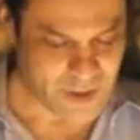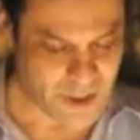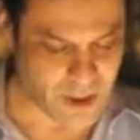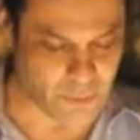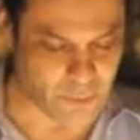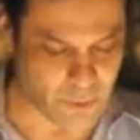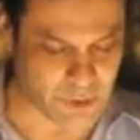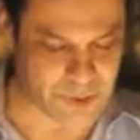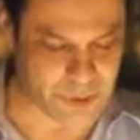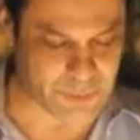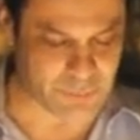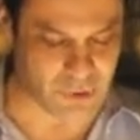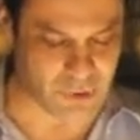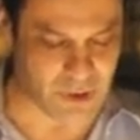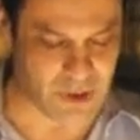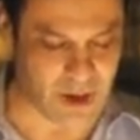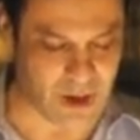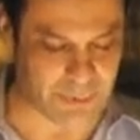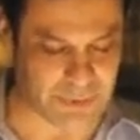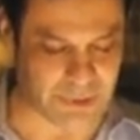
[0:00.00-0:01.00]
Her words
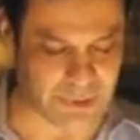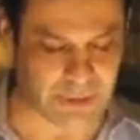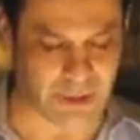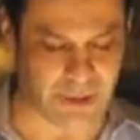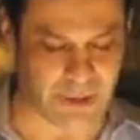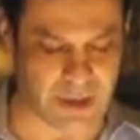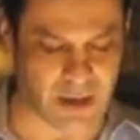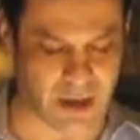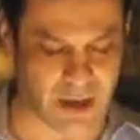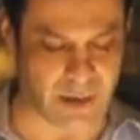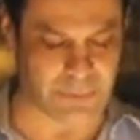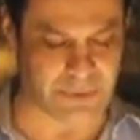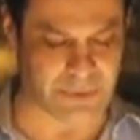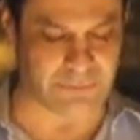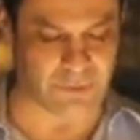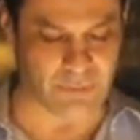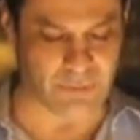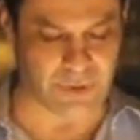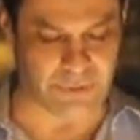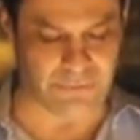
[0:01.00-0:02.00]
broke up in little hiccups
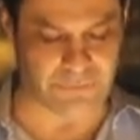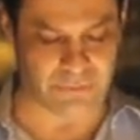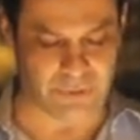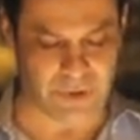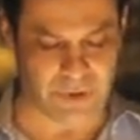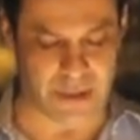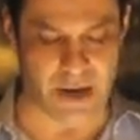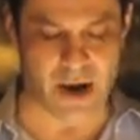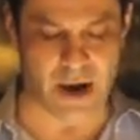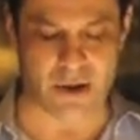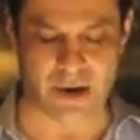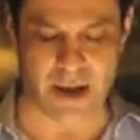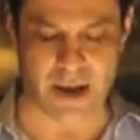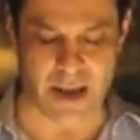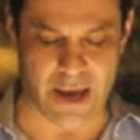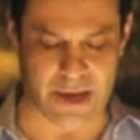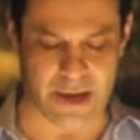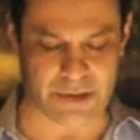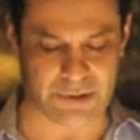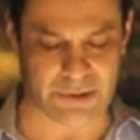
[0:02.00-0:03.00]
of grief. "An era
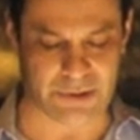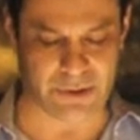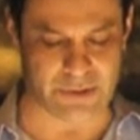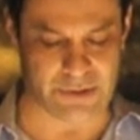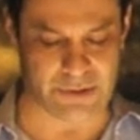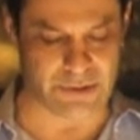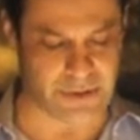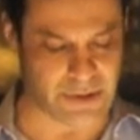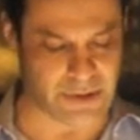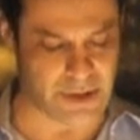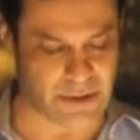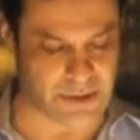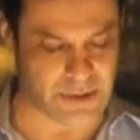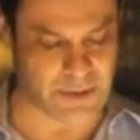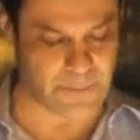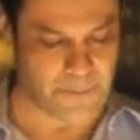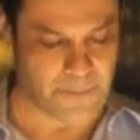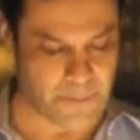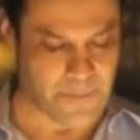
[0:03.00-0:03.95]
ends, don't you think?"